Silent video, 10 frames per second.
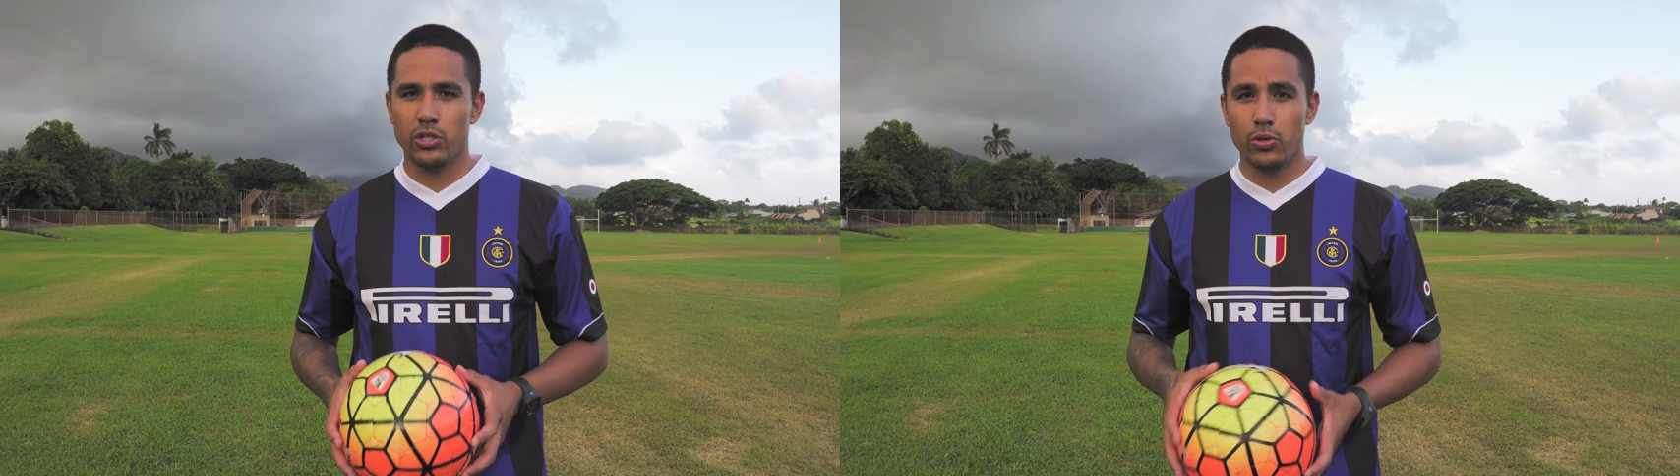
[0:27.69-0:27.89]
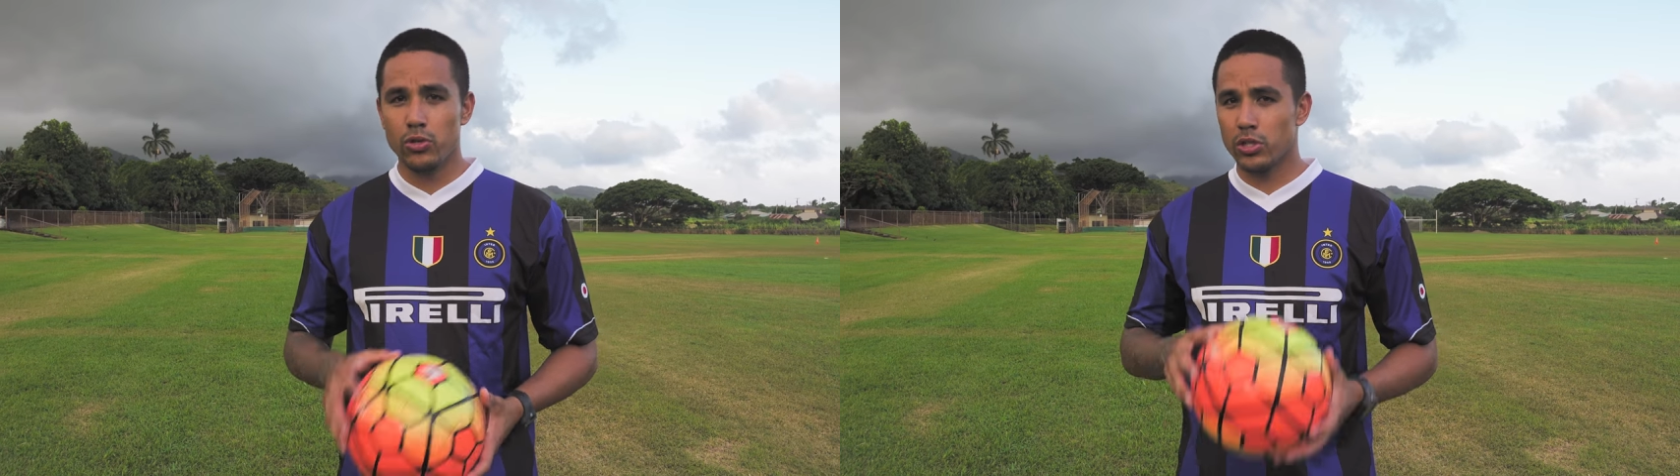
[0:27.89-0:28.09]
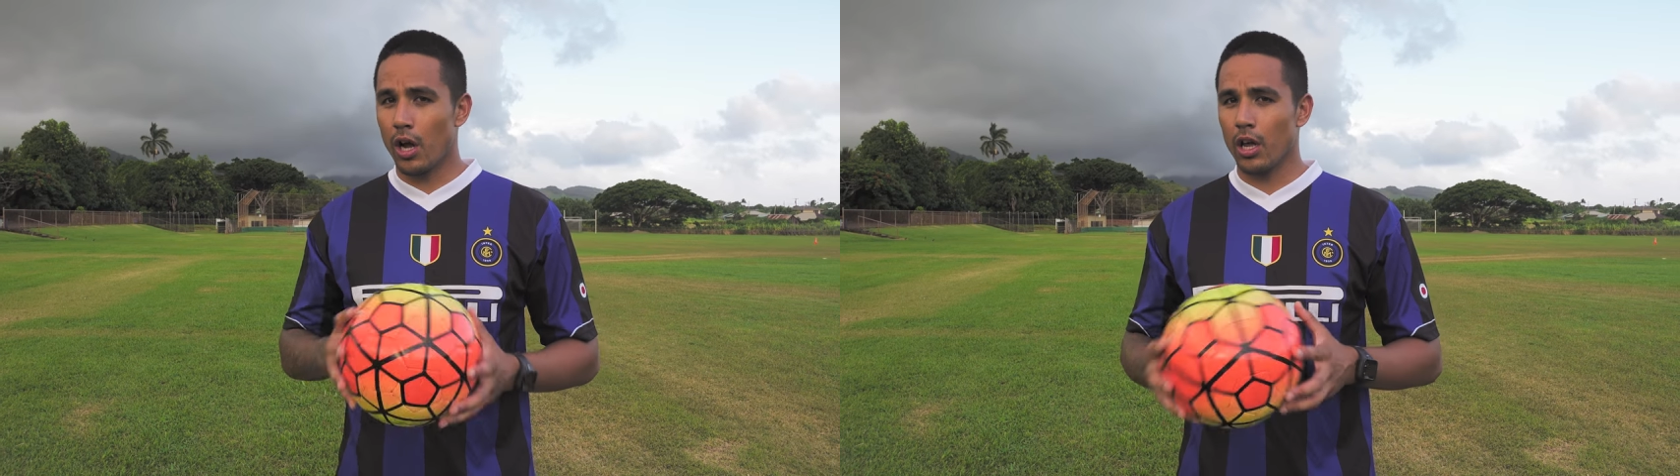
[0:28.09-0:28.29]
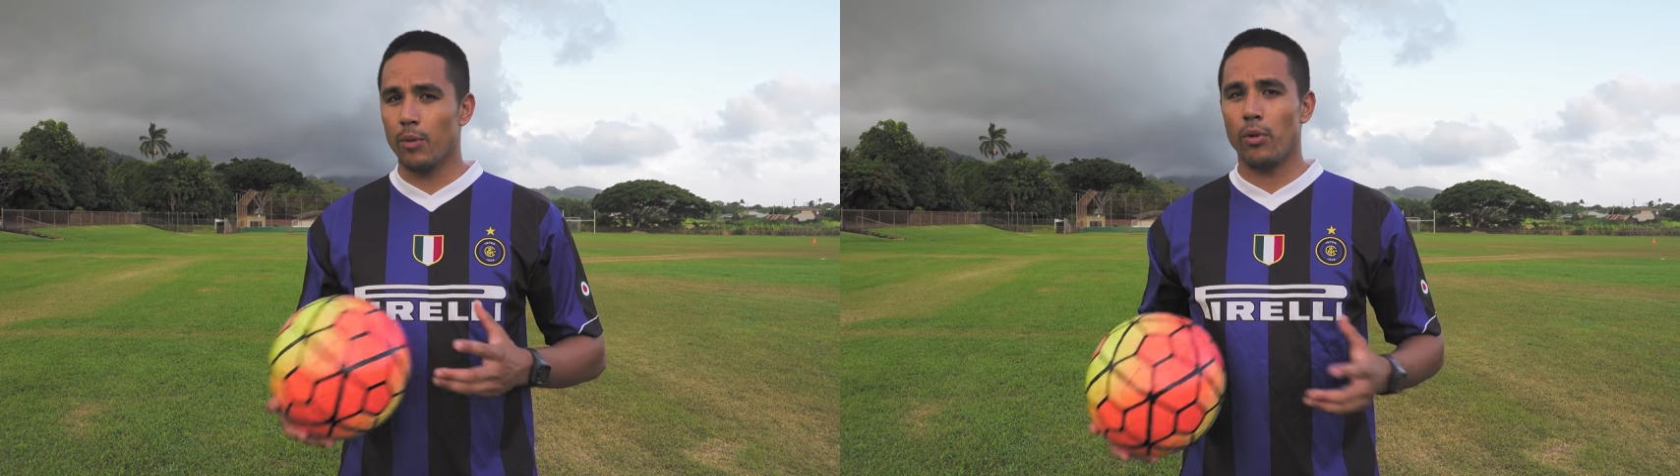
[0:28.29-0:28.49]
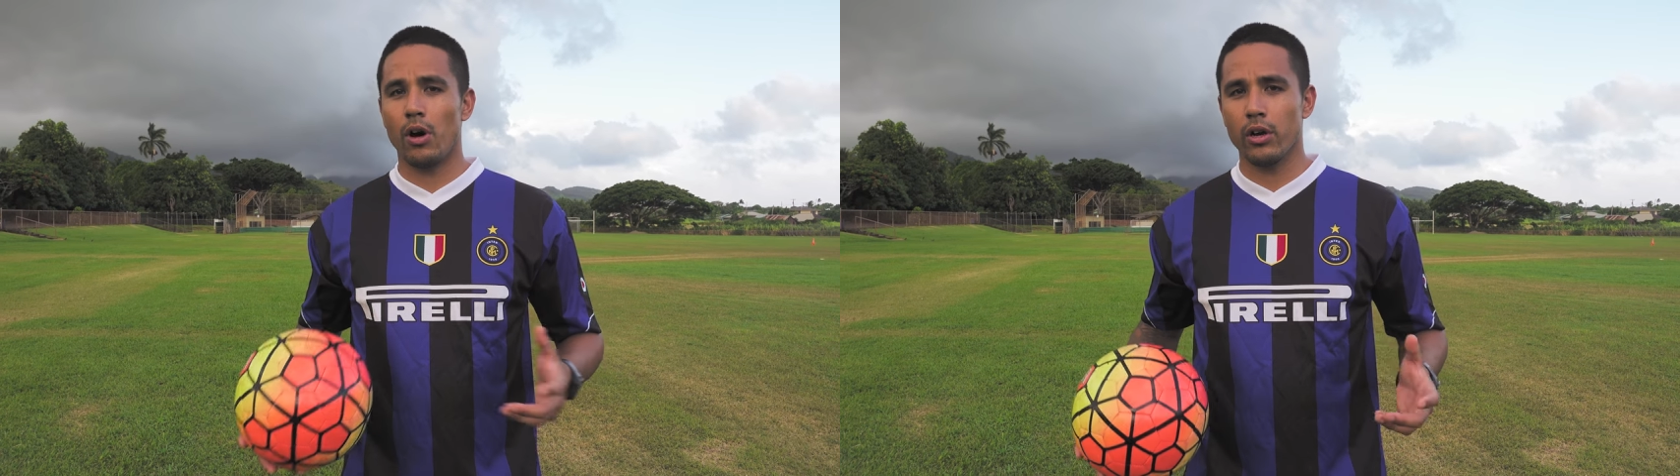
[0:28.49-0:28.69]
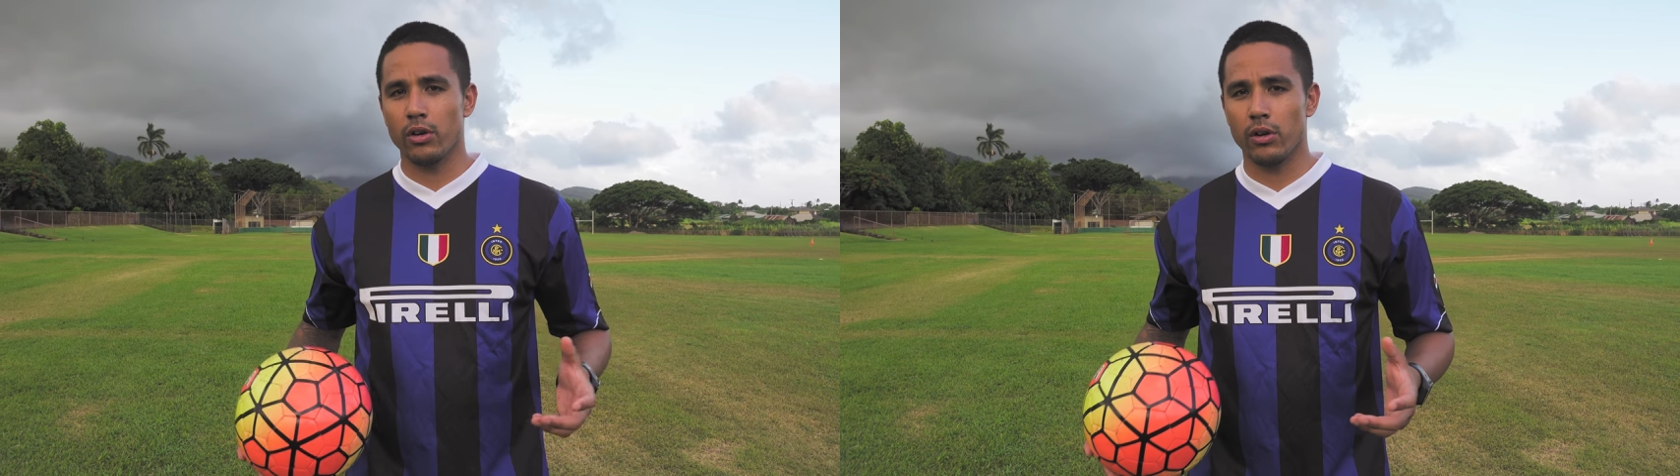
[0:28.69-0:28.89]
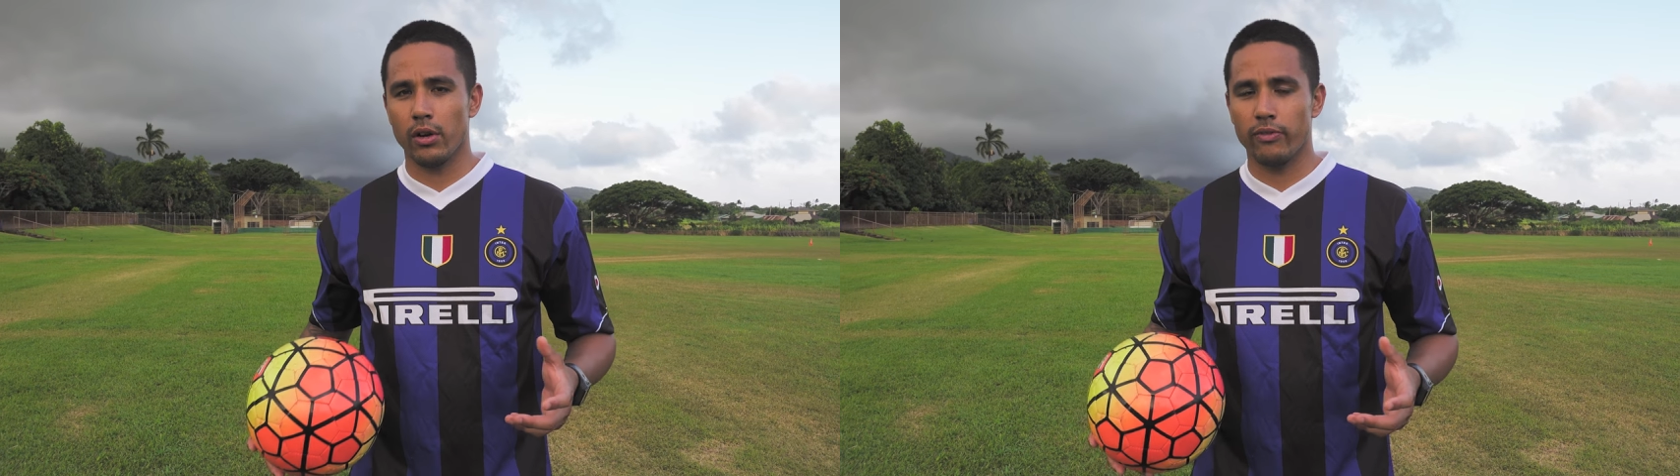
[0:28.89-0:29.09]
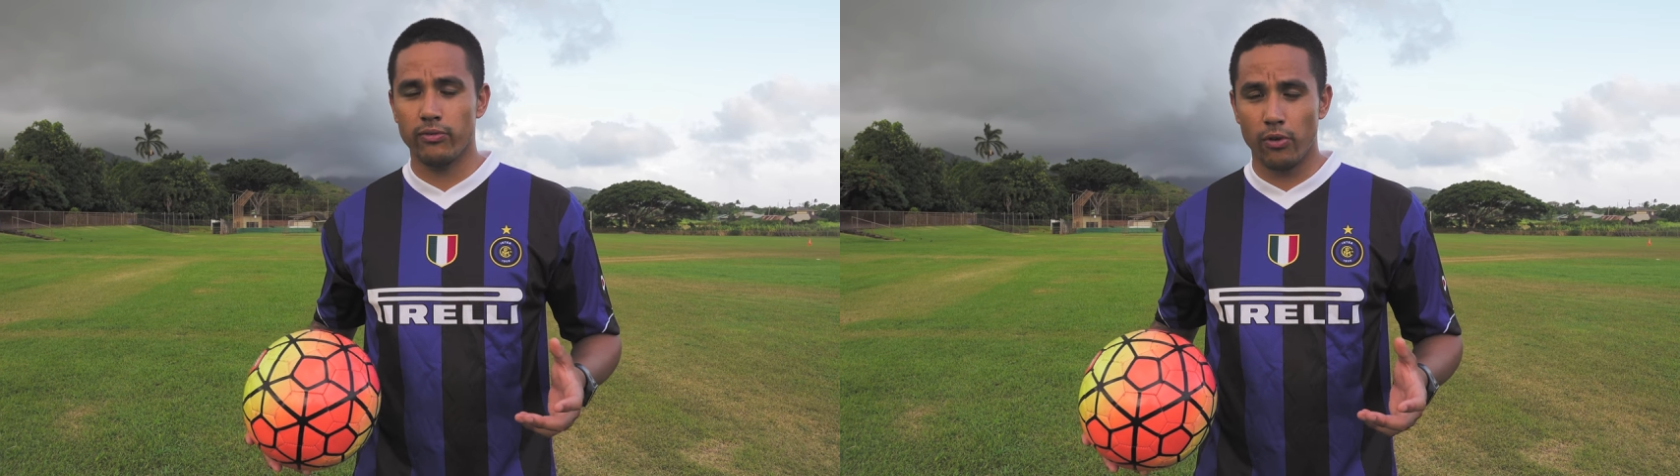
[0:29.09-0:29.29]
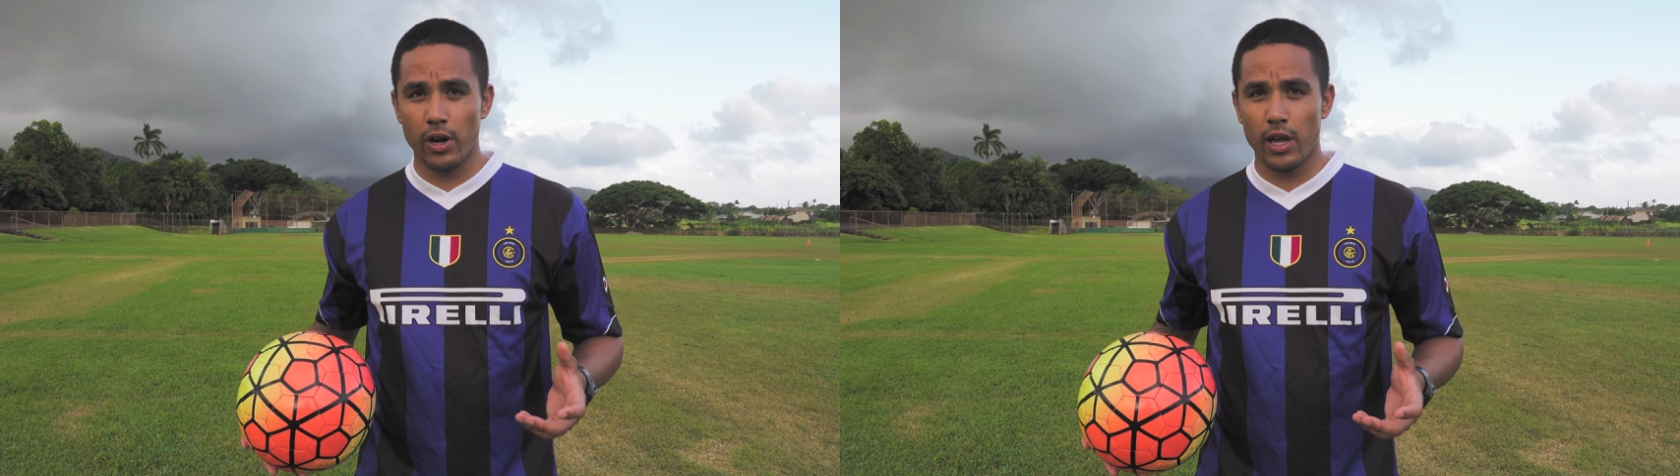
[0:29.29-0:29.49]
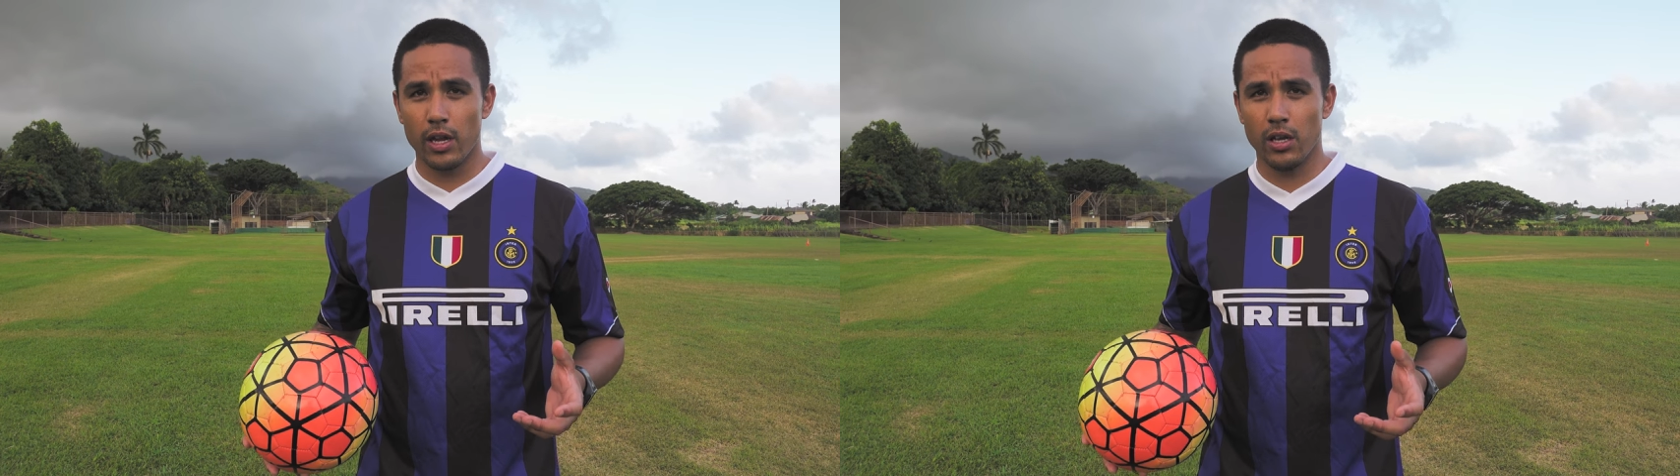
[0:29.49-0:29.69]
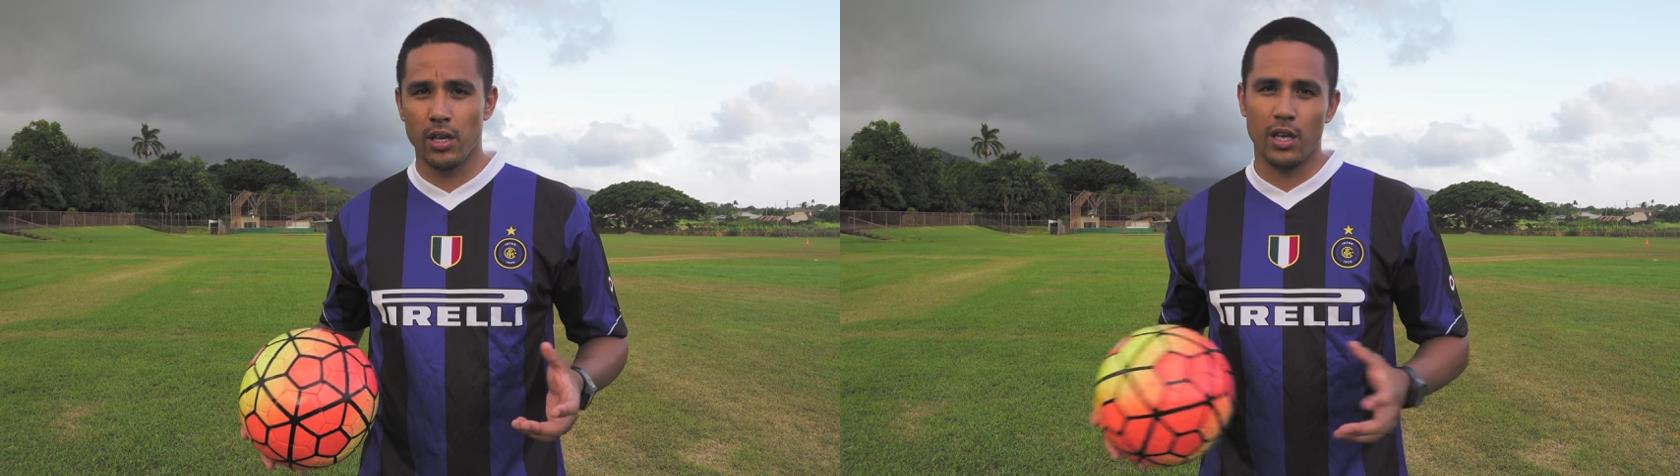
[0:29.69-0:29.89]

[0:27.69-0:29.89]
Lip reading: to stalling a ball on your forehead,